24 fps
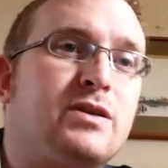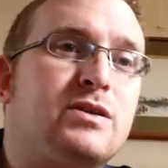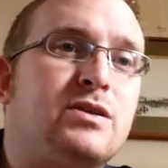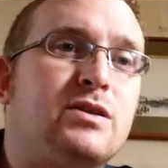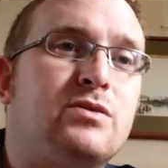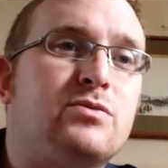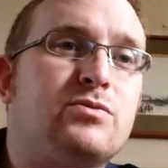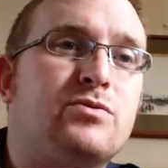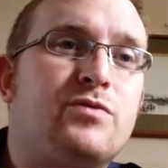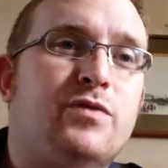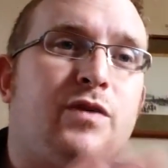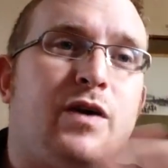actually
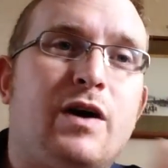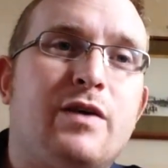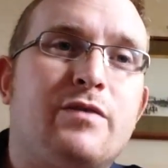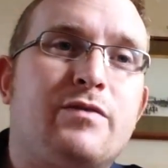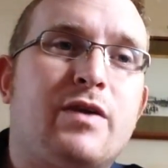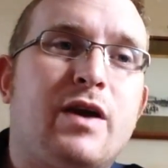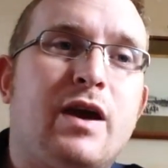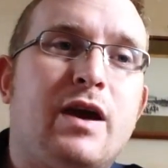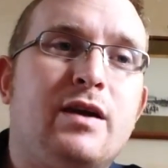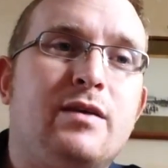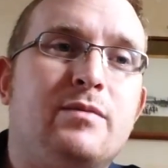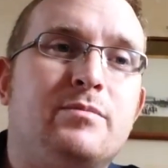there was 5
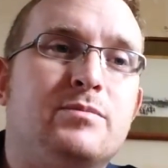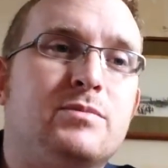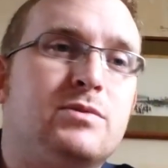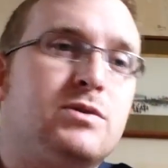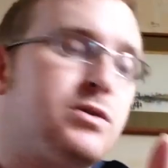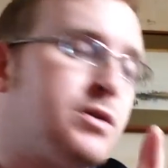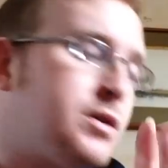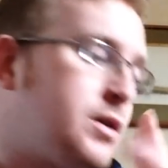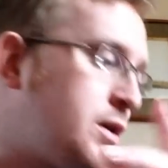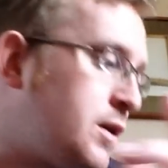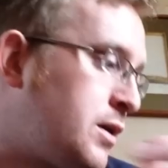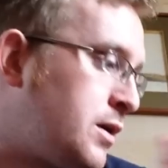
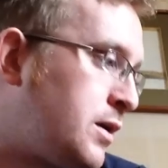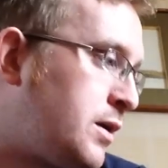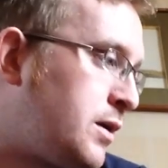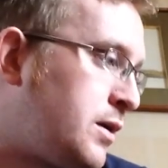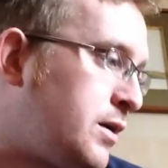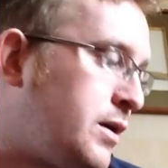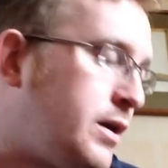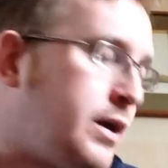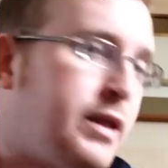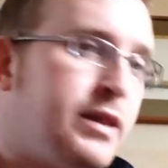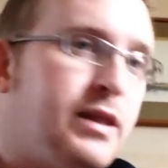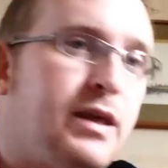games
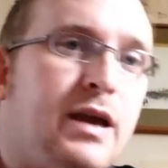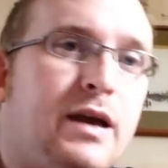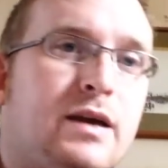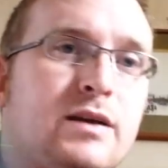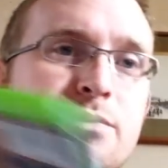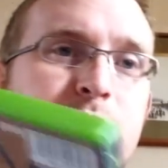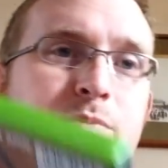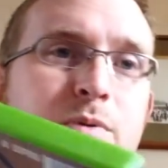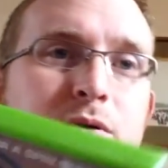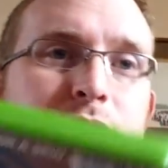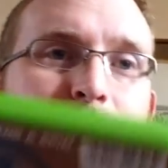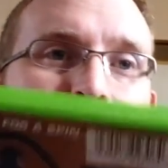on the
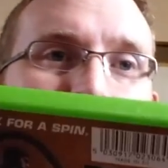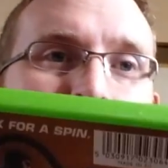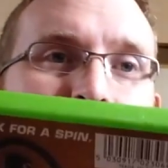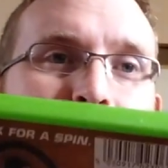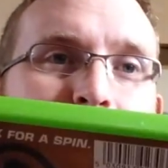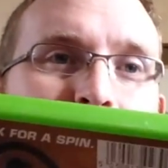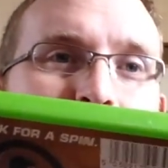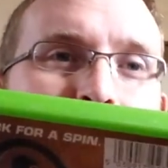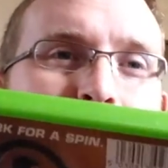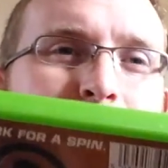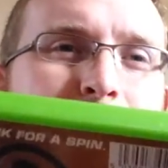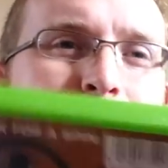Xbox.
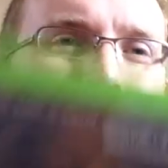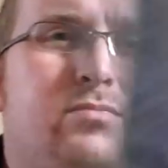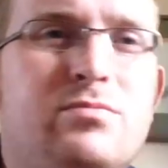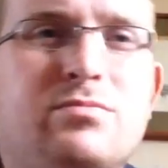So